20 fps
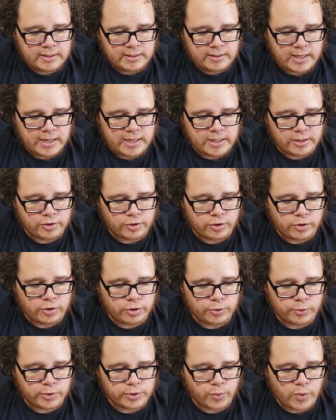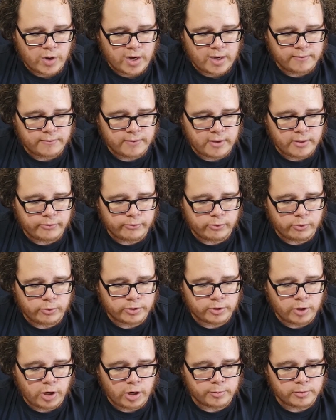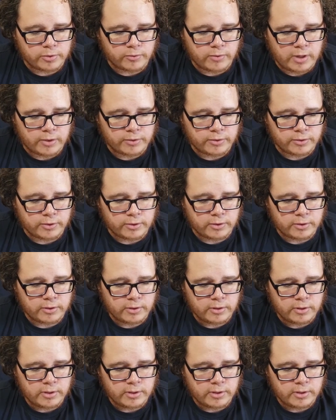Then he turned to his wife and threw his arms around her.